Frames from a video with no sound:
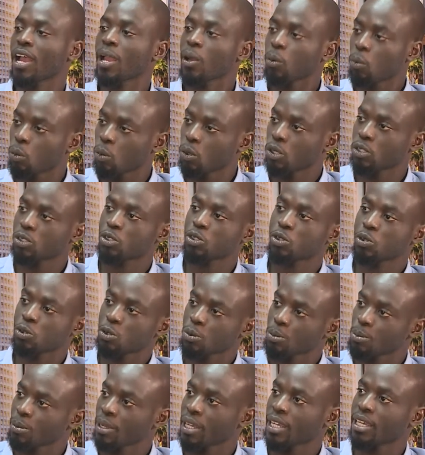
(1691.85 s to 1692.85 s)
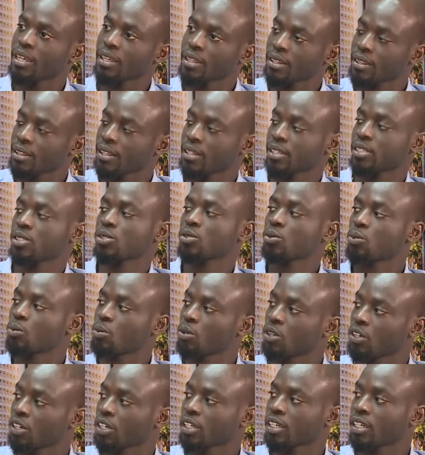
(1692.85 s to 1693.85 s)
I want to make this
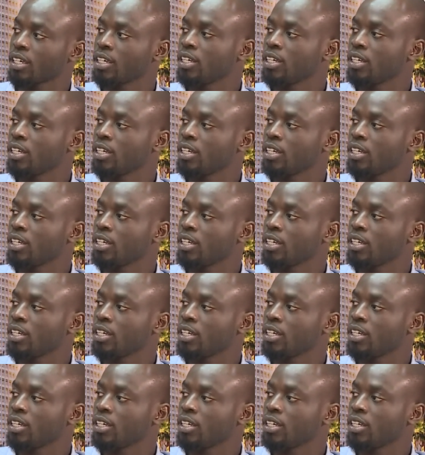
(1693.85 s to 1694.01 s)
work.